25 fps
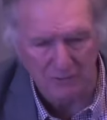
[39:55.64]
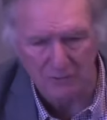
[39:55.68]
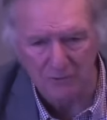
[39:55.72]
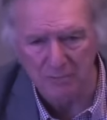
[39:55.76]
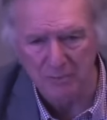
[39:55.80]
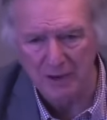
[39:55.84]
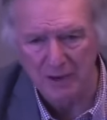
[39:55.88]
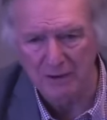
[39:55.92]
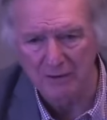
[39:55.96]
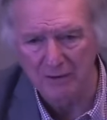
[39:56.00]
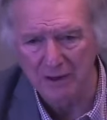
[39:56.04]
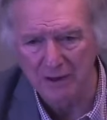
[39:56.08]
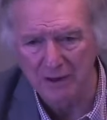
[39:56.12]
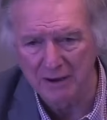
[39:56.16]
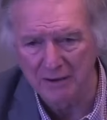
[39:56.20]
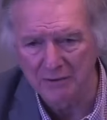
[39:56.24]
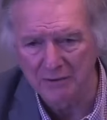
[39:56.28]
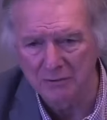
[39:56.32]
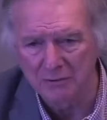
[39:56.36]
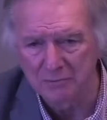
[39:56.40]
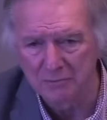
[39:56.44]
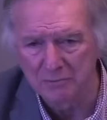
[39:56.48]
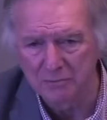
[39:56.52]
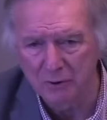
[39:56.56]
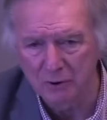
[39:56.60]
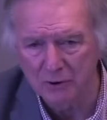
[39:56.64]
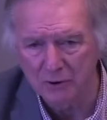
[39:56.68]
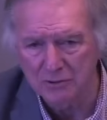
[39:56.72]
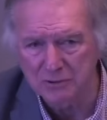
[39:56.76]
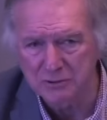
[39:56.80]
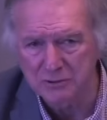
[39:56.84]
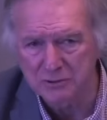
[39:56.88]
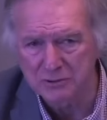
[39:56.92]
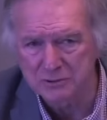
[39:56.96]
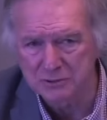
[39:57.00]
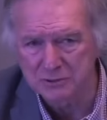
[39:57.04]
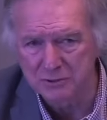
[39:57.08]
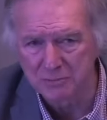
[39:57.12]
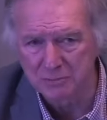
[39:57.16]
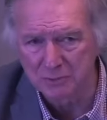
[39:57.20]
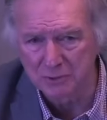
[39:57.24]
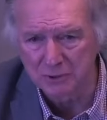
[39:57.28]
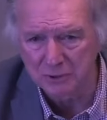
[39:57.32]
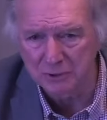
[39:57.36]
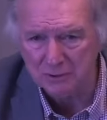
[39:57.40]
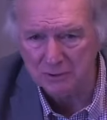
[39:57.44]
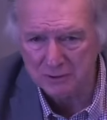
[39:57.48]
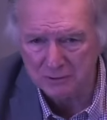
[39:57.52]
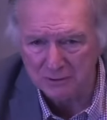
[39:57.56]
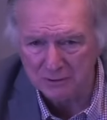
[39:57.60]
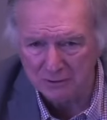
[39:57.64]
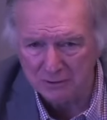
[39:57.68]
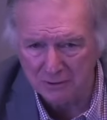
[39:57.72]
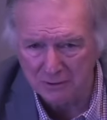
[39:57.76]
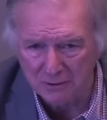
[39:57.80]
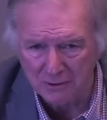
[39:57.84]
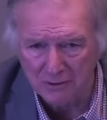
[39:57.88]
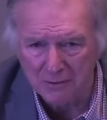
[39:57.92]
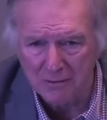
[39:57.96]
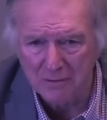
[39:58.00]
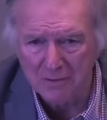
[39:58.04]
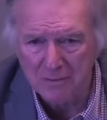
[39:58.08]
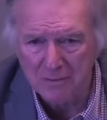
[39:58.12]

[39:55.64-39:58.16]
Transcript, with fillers: about how to purchase the book? Or